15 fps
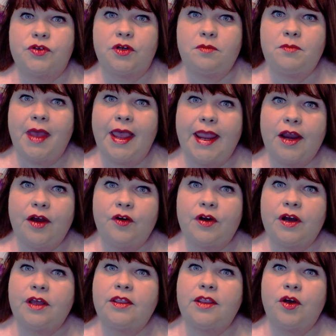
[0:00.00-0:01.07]
my
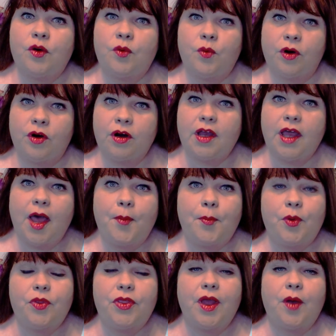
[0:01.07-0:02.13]
era, there were a couple
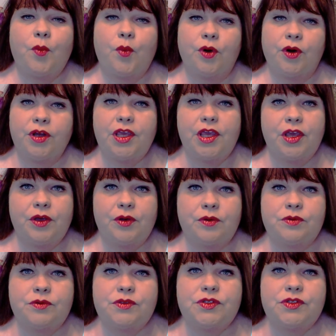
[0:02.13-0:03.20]
that were
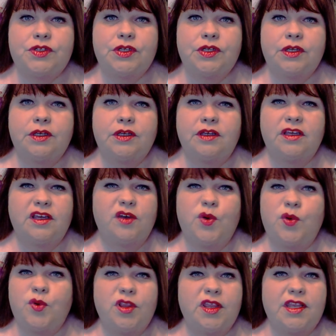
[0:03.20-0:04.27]
used. We
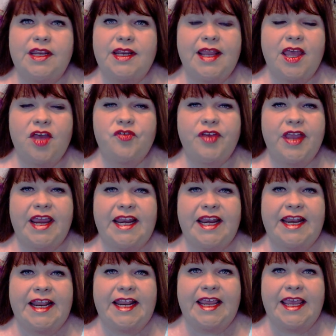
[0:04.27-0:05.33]
really didn't have
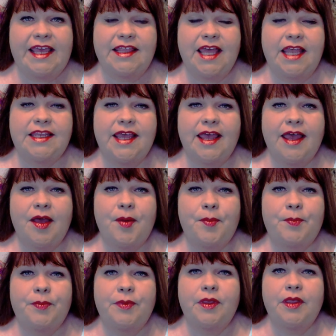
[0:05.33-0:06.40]
ADD at that time.
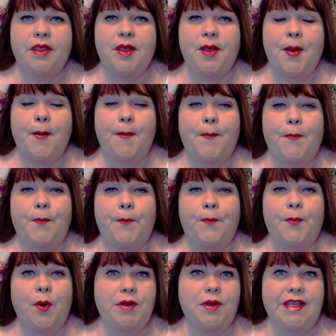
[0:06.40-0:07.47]

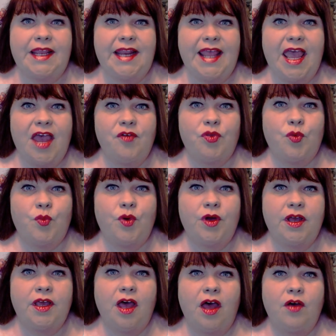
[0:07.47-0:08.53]
But we did have the one
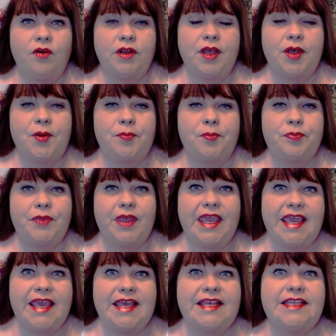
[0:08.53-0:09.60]
called
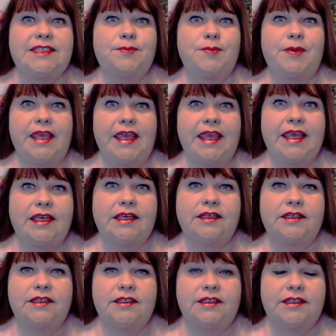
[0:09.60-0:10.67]
ESP,
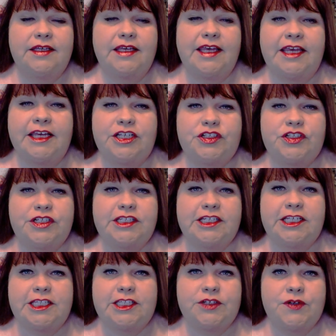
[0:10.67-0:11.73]

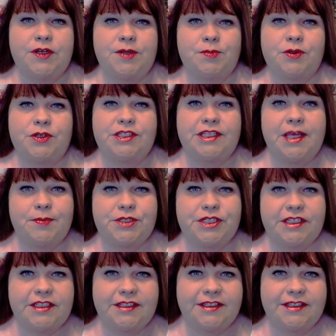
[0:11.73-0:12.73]
Extrasensory Perception.